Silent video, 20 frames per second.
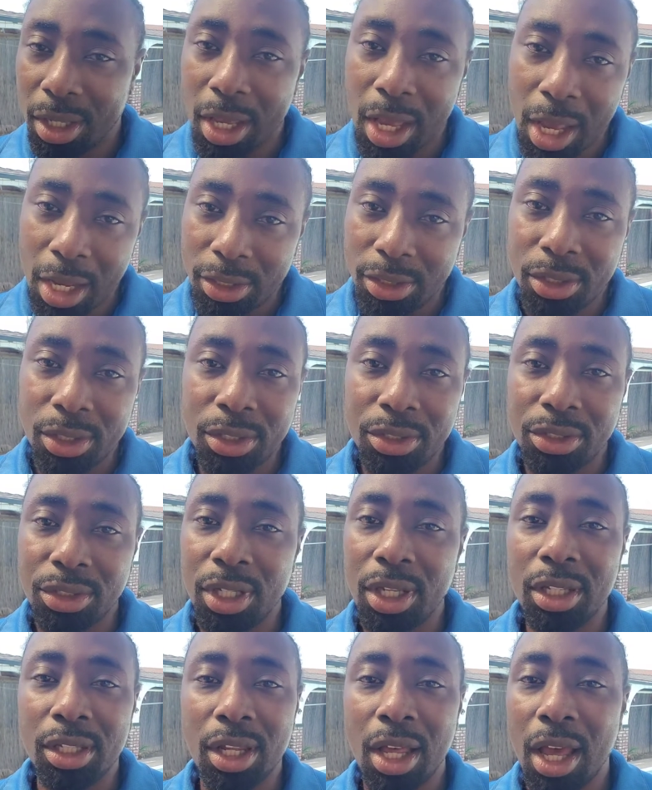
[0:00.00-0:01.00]
As you can
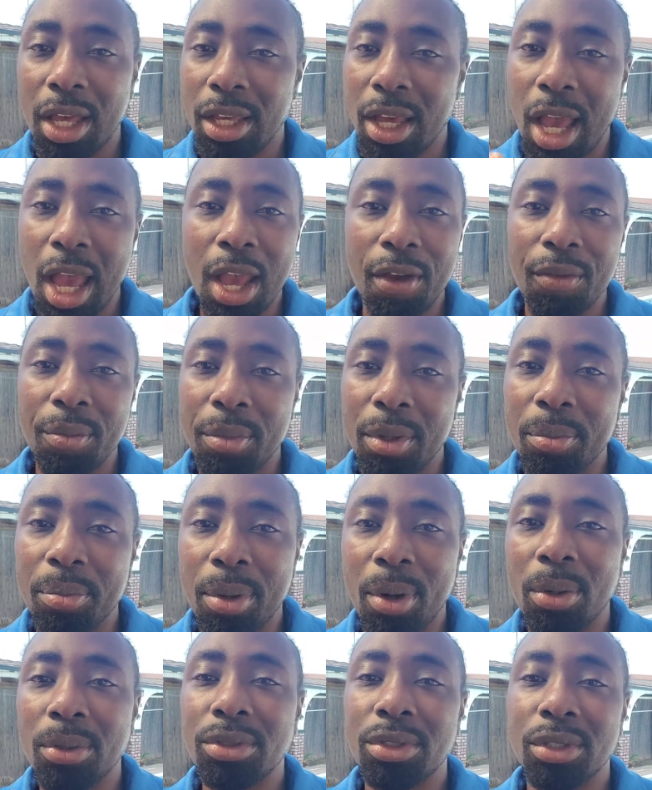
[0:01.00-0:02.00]
see, like I haven't been
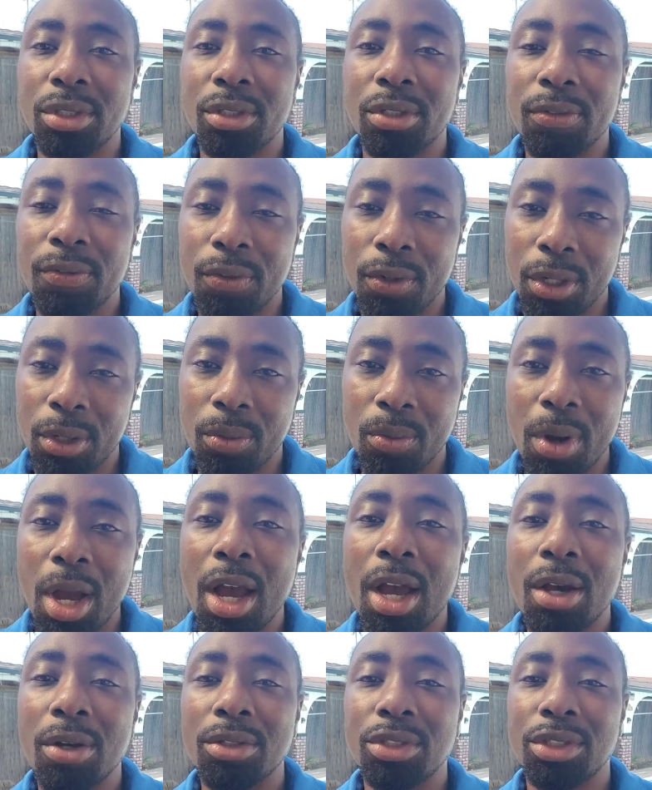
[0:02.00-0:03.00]
posting for a
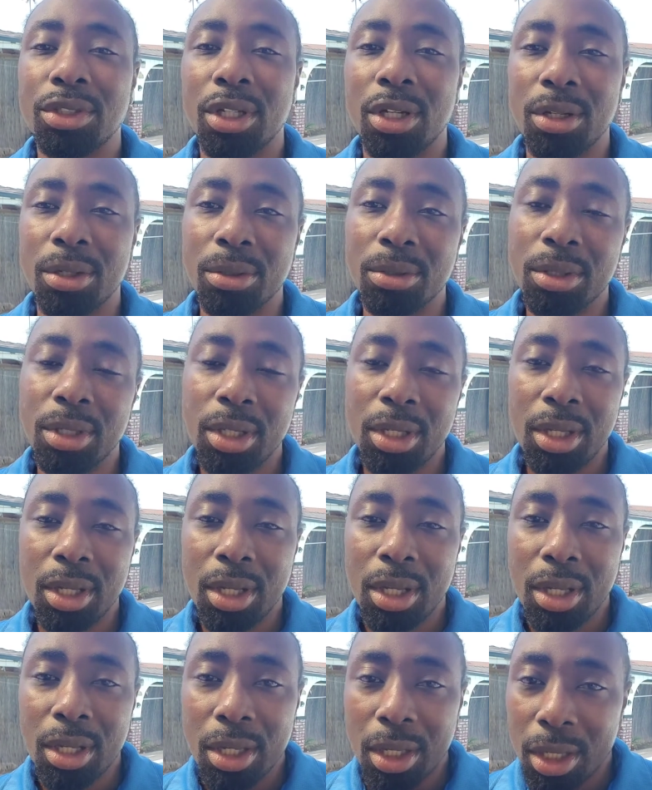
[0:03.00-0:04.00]
while, so
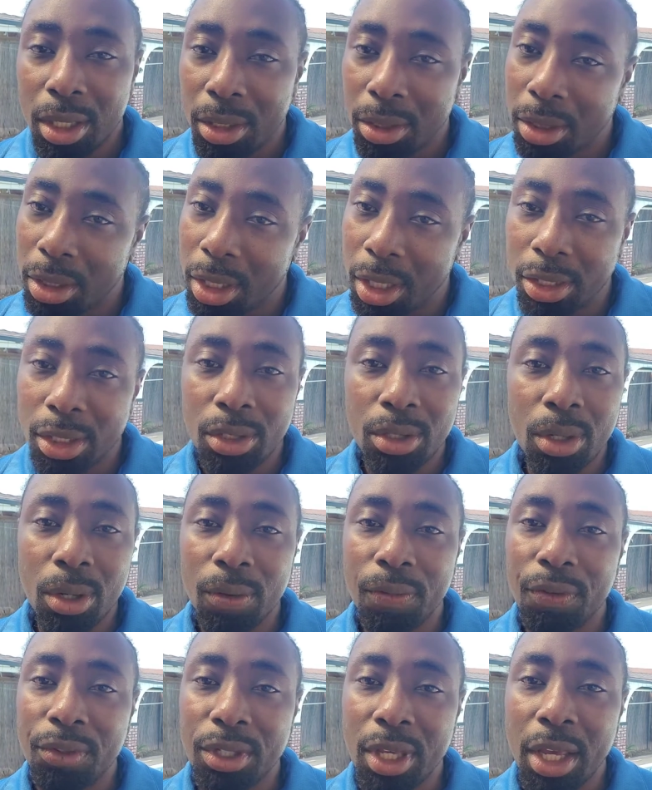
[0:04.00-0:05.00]
hit the
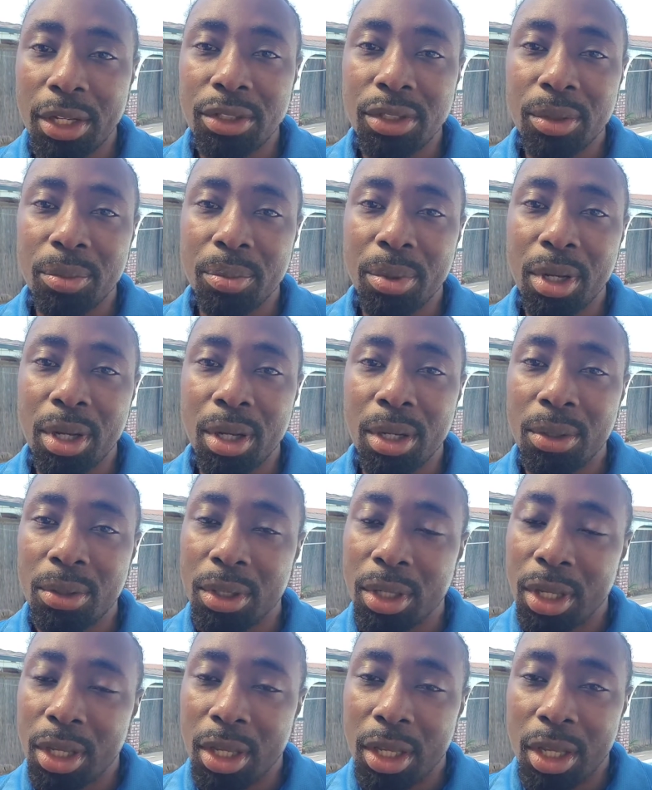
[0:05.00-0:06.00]
notification bell
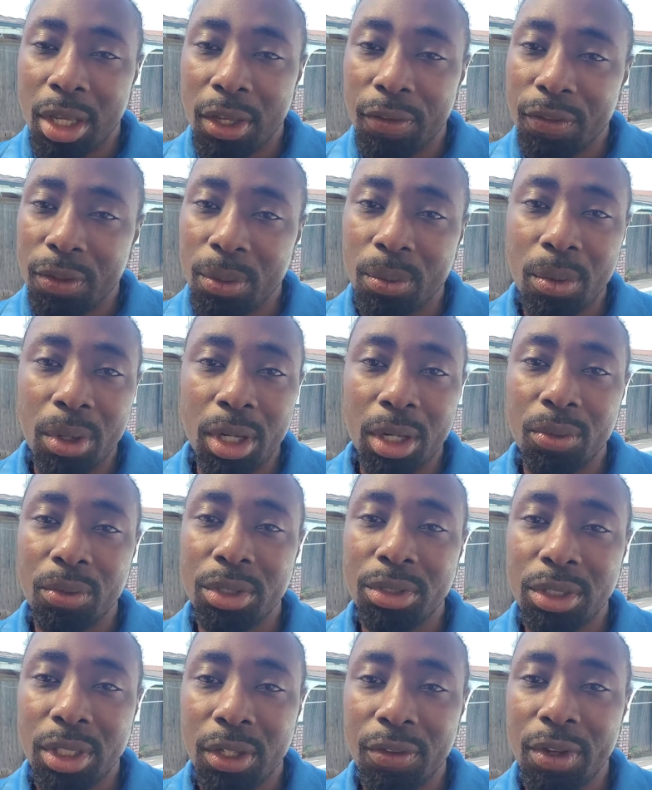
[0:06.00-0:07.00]
if you want to
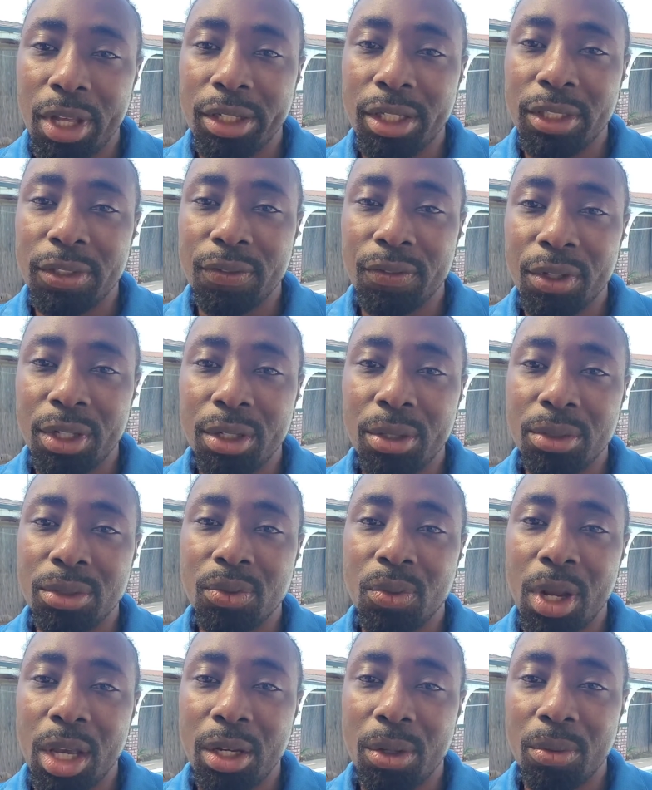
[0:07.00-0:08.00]
receive like these videos
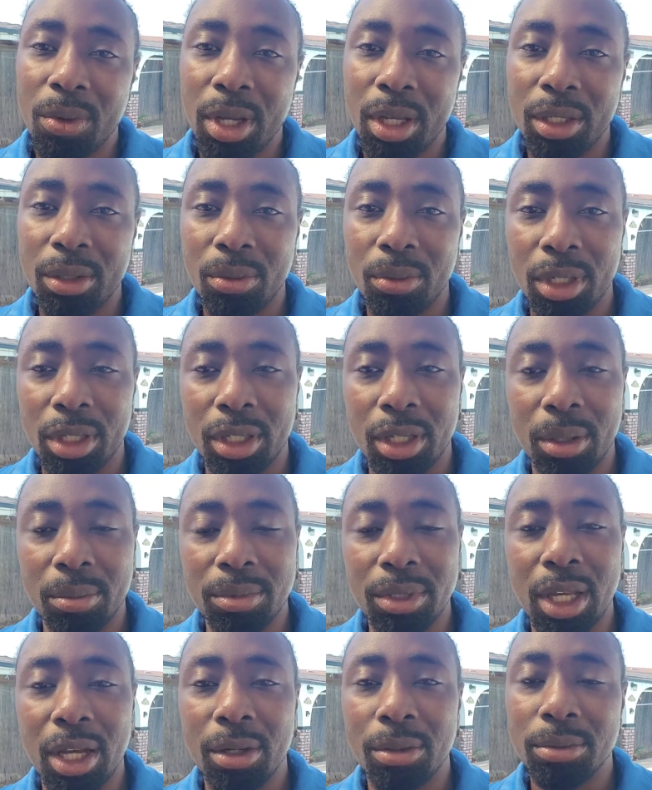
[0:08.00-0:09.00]
right away when it
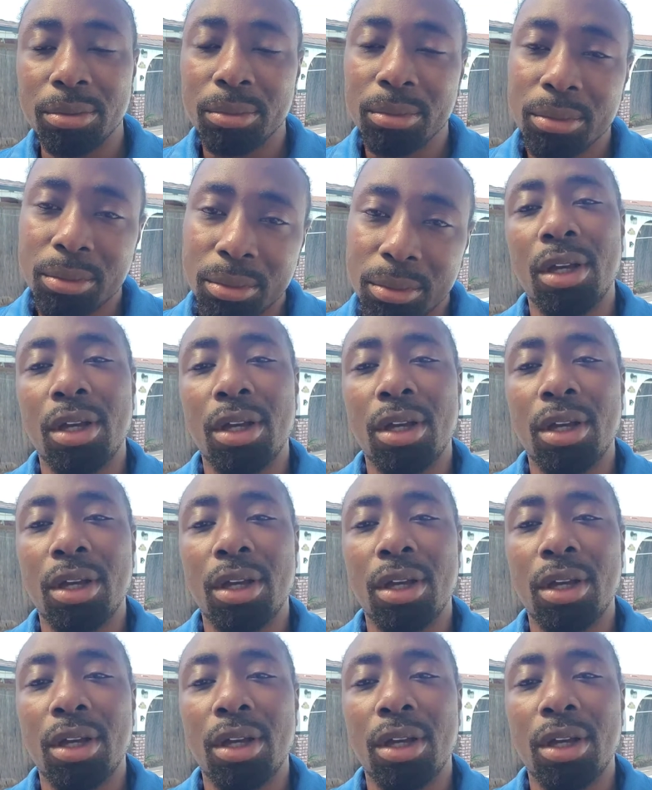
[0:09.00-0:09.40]
comes out.